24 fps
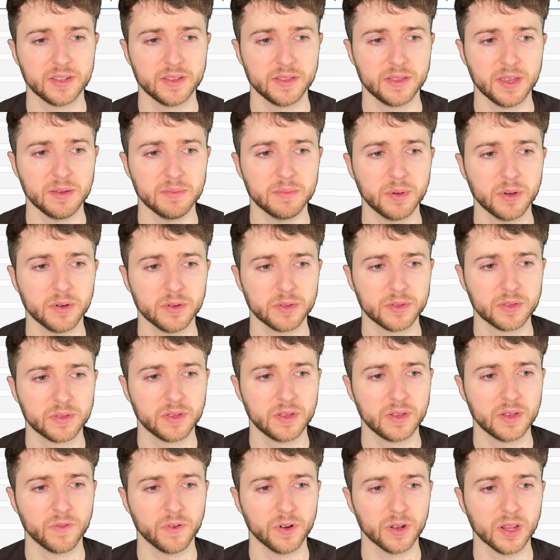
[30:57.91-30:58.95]
they both
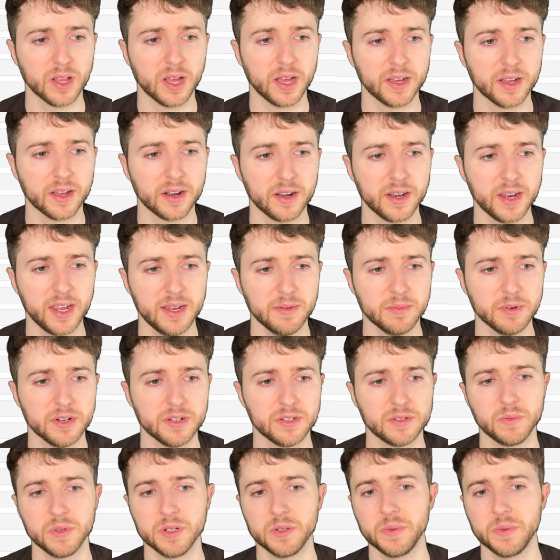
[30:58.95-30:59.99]
rely on neighbors, which